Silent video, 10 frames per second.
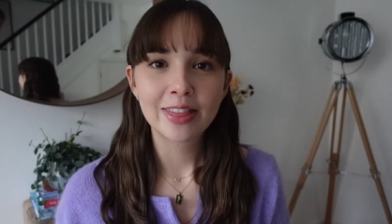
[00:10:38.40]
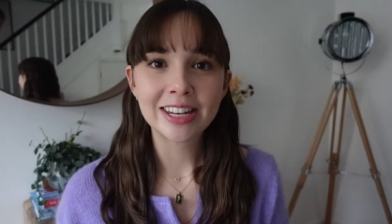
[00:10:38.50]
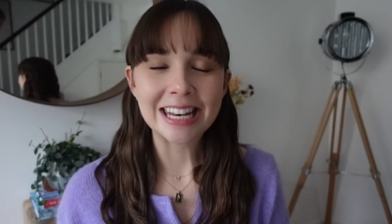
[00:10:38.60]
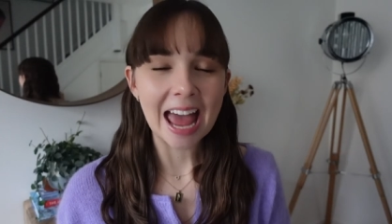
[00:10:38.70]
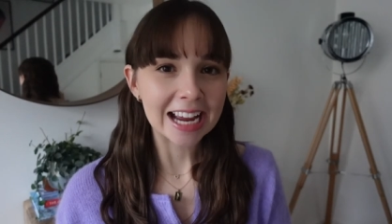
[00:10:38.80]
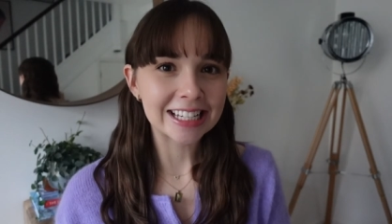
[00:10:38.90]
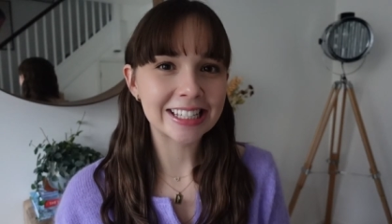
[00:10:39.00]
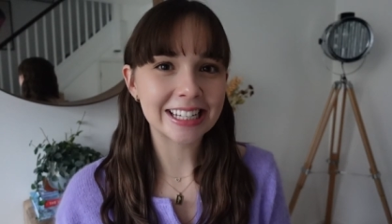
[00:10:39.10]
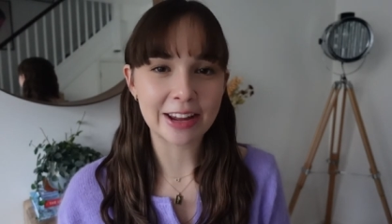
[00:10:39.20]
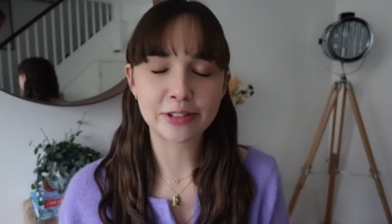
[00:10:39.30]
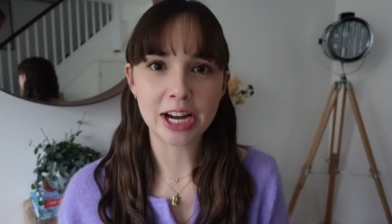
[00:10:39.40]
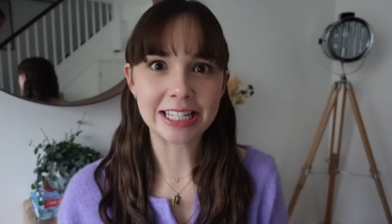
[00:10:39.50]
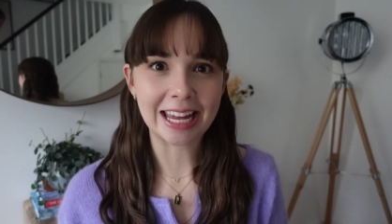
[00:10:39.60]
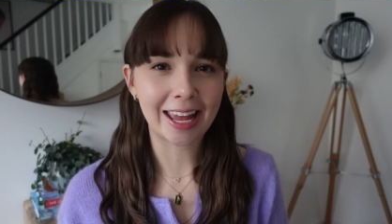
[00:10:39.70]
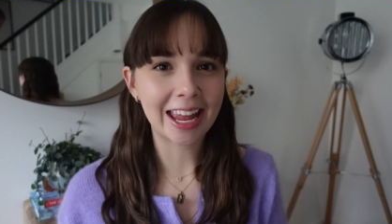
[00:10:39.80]
The next gift
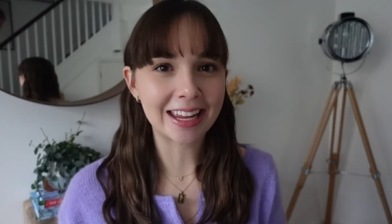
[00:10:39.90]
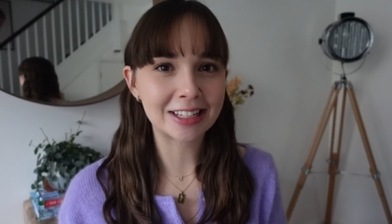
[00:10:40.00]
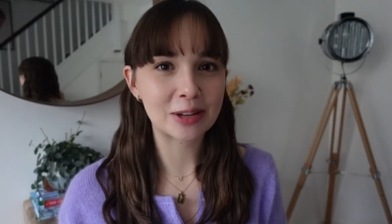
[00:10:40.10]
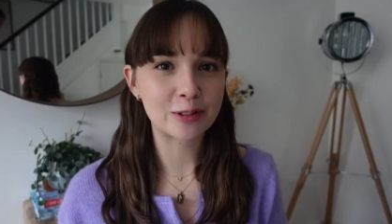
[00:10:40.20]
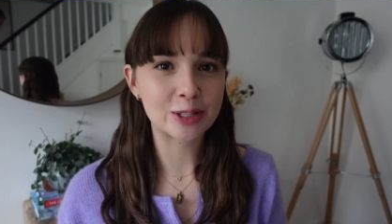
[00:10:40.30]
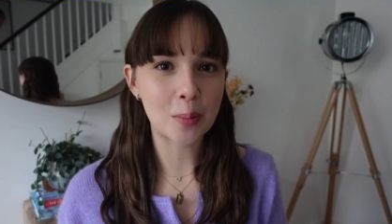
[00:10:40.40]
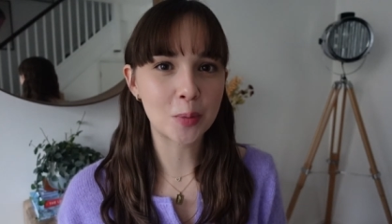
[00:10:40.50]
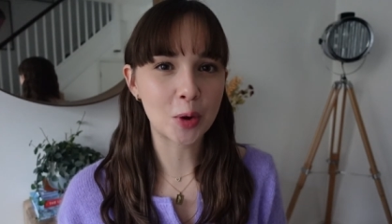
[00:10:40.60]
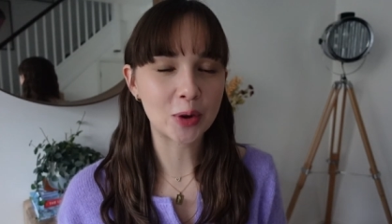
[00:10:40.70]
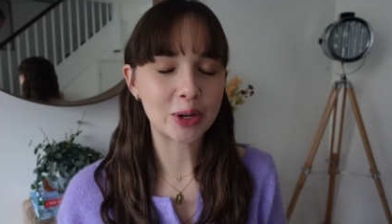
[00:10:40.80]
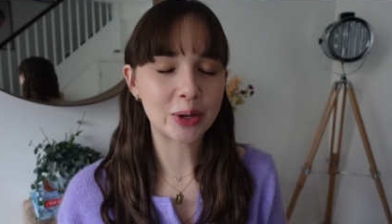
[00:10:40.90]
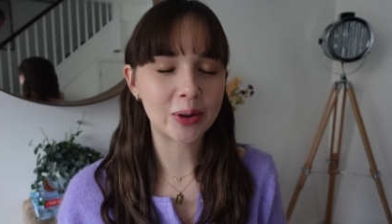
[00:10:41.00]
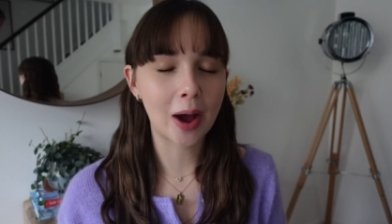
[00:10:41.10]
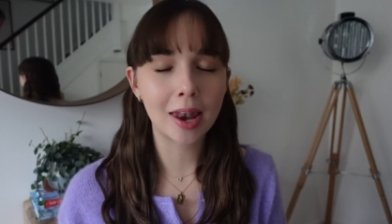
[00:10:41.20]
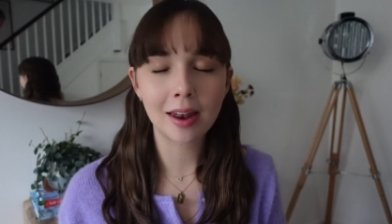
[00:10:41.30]
idea is for someone
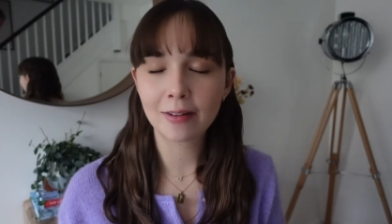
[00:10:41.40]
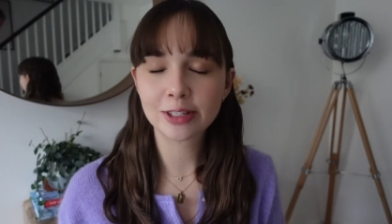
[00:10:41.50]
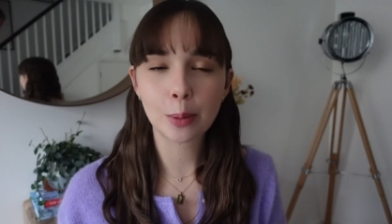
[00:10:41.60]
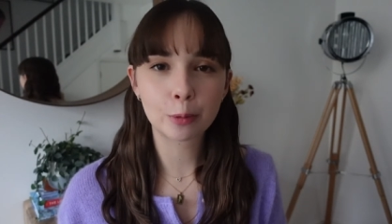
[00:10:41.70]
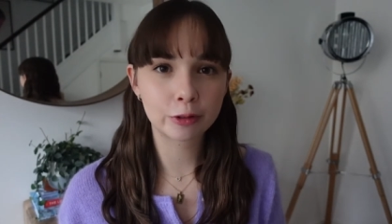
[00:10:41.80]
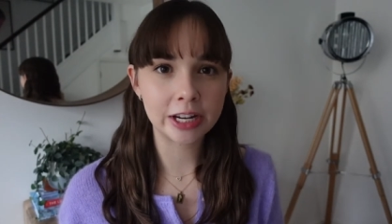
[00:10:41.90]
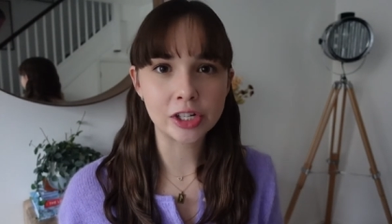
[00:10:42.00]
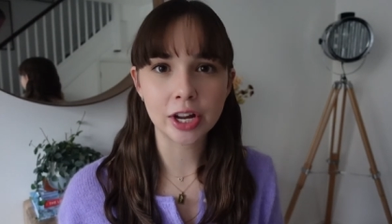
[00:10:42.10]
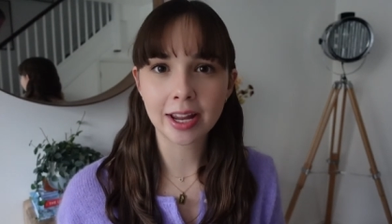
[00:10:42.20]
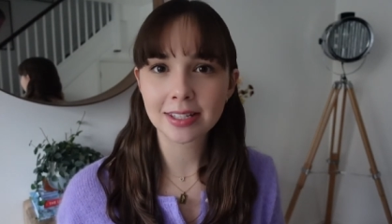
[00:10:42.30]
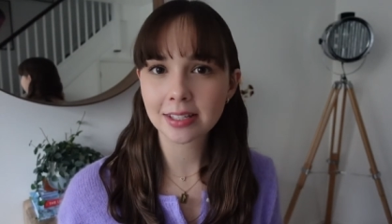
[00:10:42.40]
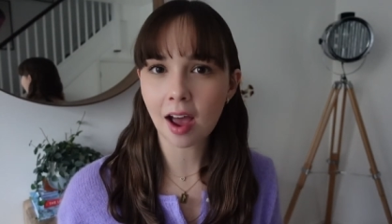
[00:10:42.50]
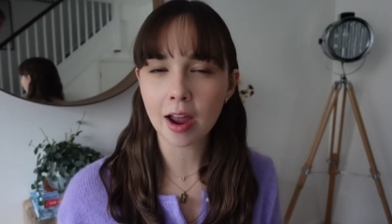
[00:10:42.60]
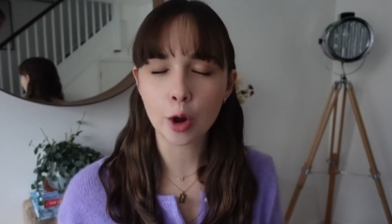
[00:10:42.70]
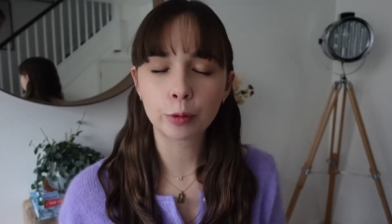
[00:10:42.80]
who loves Parisian
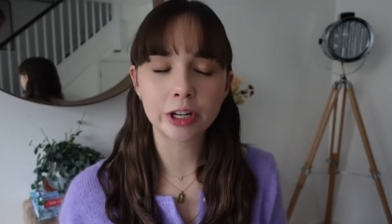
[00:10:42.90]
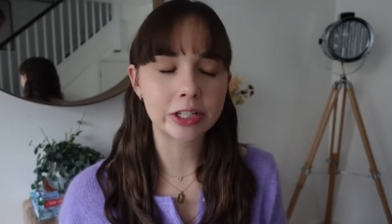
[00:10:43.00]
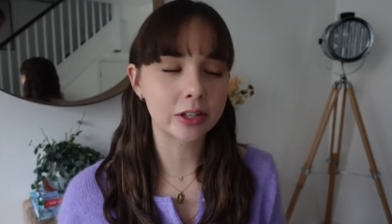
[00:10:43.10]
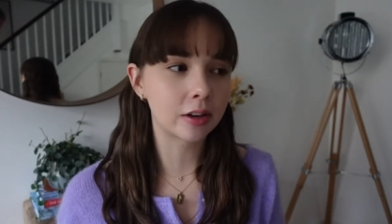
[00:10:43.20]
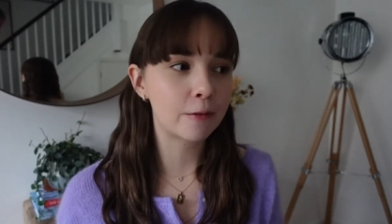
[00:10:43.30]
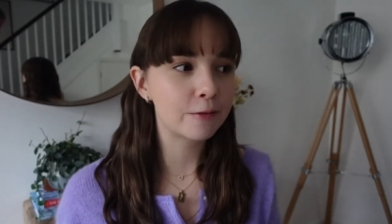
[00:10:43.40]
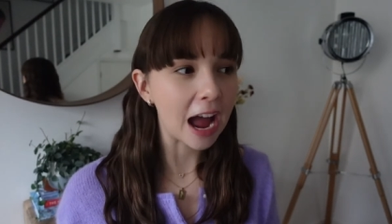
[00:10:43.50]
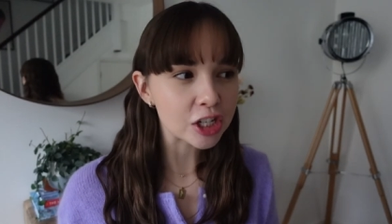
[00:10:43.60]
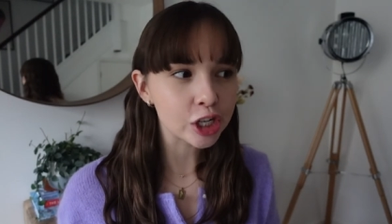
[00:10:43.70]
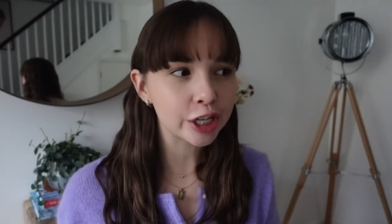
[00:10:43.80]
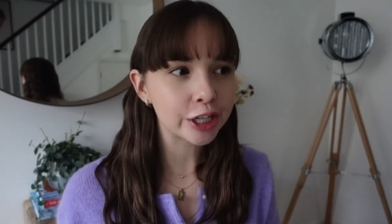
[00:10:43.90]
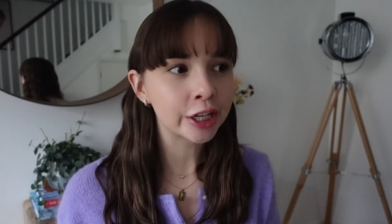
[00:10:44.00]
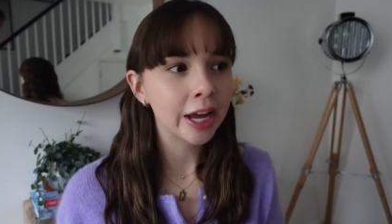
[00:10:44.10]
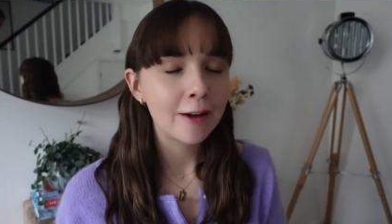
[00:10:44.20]
style, Parisian fashion,